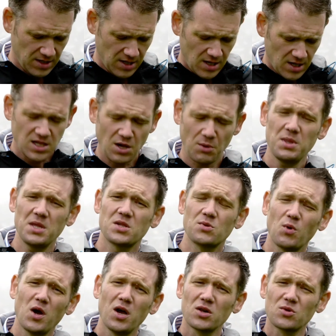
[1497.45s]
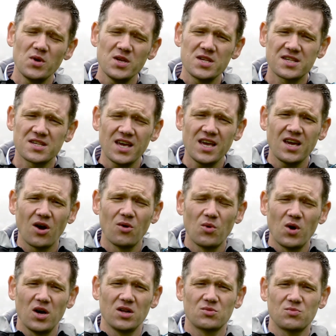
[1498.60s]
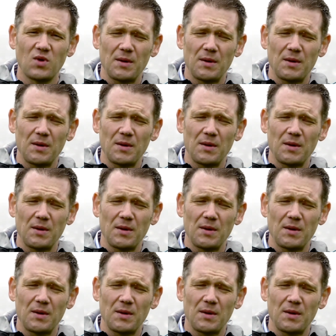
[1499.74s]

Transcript: So in this world, we see a world where